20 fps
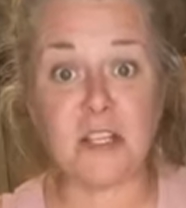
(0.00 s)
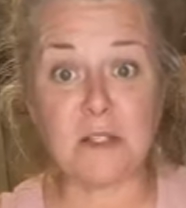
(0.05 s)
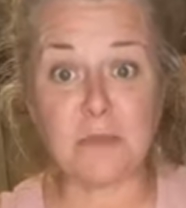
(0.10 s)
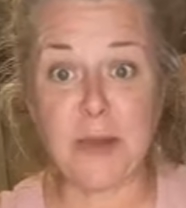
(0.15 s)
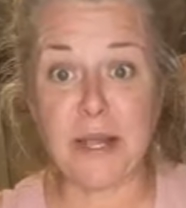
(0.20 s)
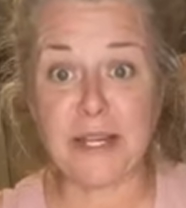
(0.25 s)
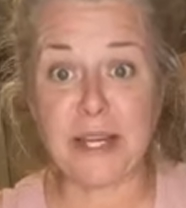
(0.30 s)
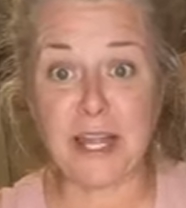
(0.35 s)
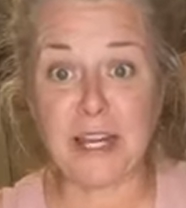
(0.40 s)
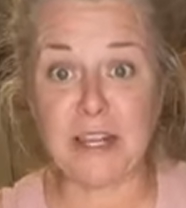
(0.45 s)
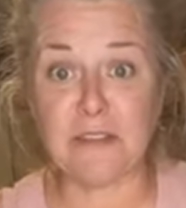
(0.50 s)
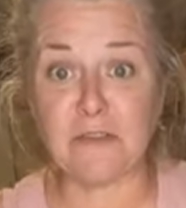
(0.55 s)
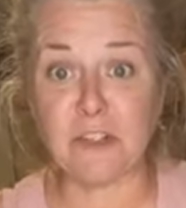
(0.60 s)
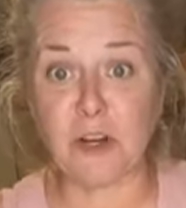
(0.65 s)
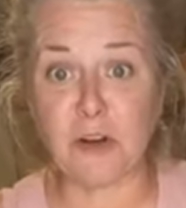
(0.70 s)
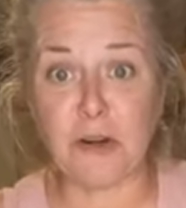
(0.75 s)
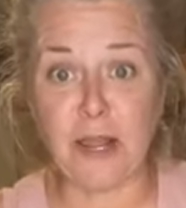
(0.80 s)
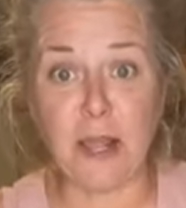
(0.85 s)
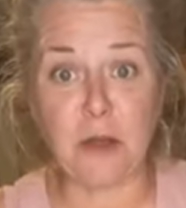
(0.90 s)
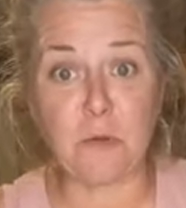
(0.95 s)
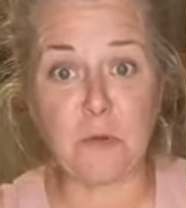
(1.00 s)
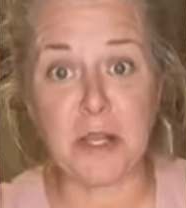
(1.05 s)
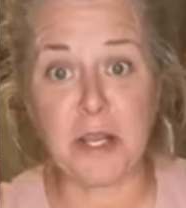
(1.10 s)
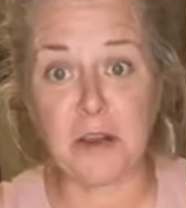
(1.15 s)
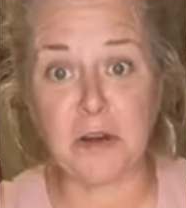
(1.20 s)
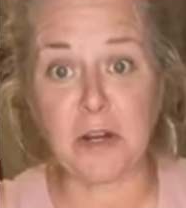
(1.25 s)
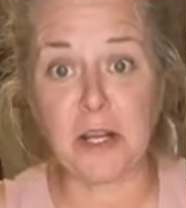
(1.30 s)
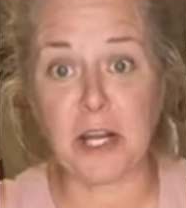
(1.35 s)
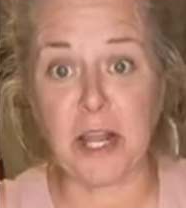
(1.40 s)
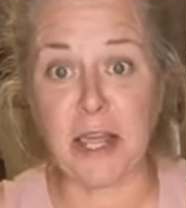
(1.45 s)
this might not even turn out.
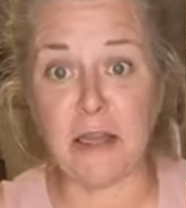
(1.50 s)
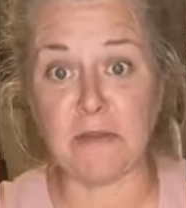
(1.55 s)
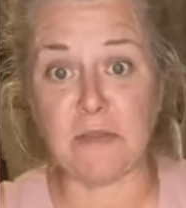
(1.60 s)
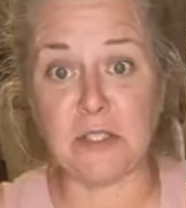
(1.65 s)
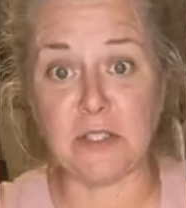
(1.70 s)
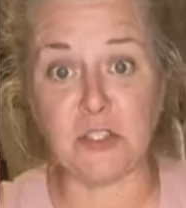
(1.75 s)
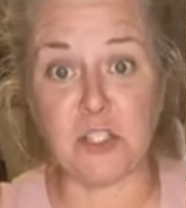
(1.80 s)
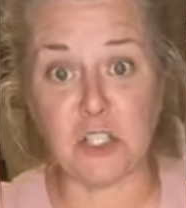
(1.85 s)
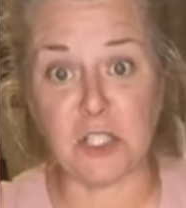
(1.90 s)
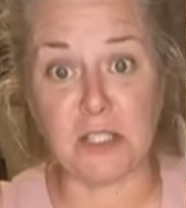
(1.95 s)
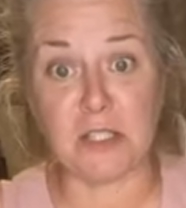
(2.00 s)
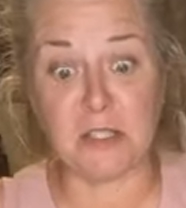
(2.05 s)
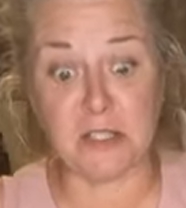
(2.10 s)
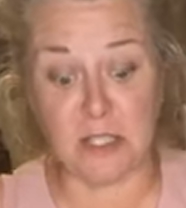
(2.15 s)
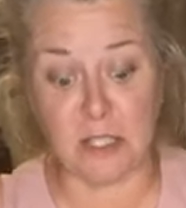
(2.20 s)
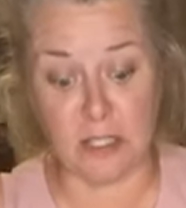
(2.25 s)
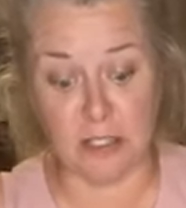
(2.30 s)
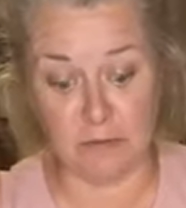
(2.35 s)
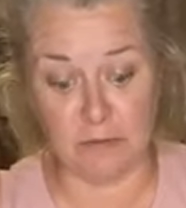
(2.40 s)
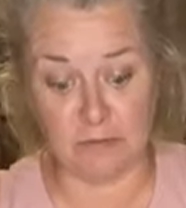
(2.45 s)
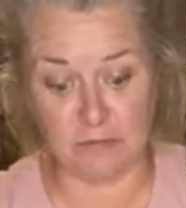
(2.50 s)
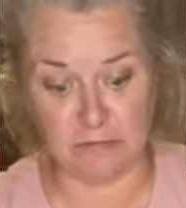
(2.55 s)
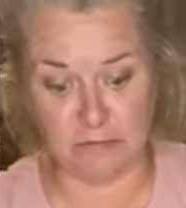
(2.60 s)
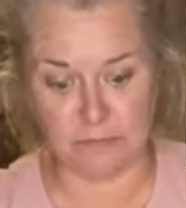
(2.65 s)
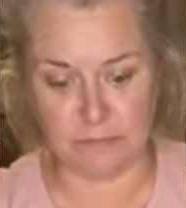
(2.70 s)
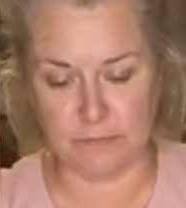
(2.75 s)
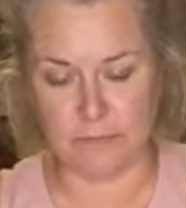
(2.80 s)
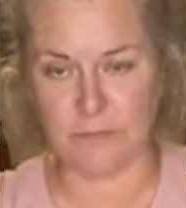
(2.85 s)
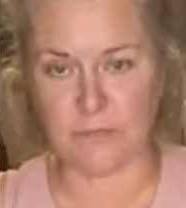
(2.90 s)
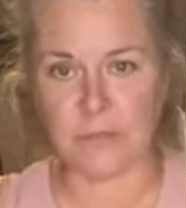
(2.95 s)
We are going to have to just see.
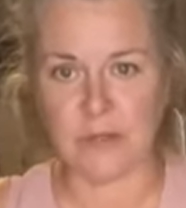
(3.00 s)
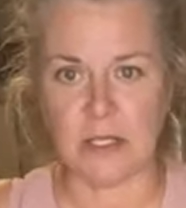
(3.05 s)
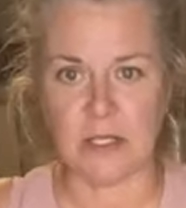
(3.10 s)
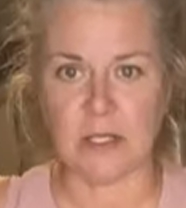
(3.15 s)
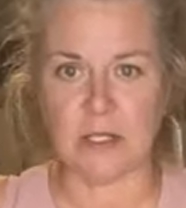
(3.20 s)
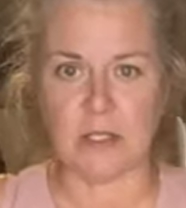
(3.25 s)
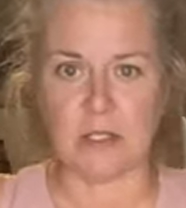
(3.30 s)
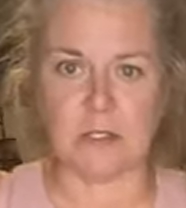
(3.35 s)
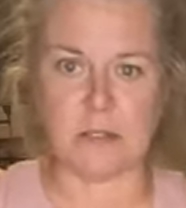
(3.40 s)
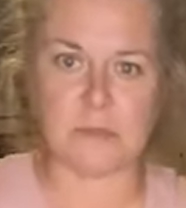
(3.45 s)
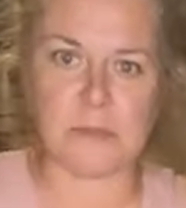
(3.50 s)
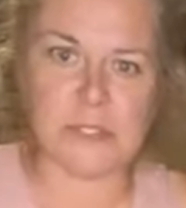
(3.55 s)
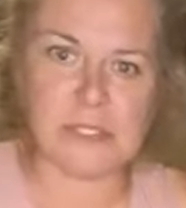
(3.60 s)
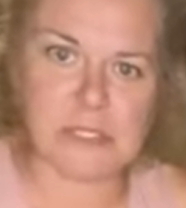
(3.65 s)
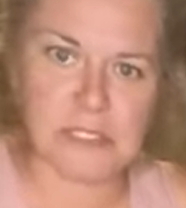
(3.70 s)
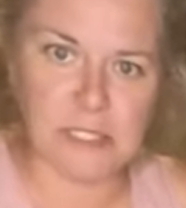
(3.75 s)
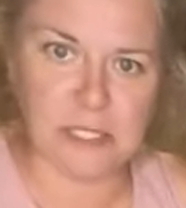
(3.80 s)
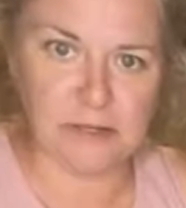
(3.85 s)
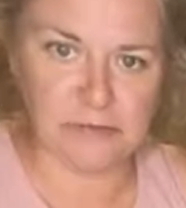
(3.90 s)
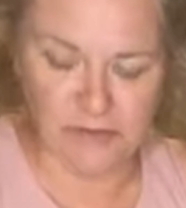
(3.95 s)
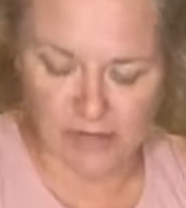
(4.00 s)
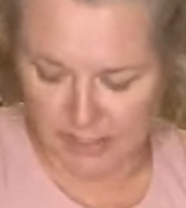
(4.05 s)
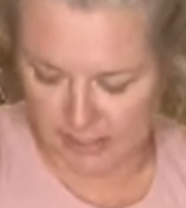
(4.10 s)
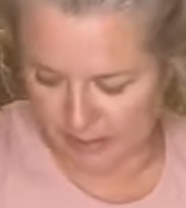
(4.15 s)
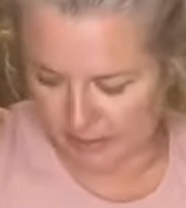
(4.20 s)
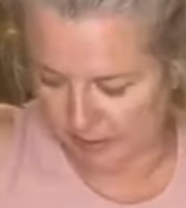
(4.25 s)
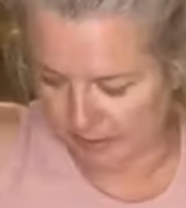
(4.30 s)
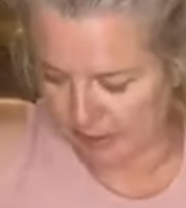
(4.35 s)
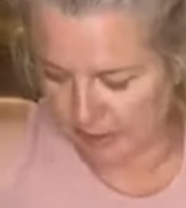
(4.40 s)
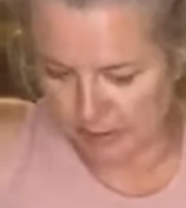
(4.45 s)
Let me see if I
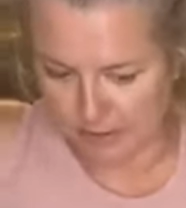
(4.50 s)
can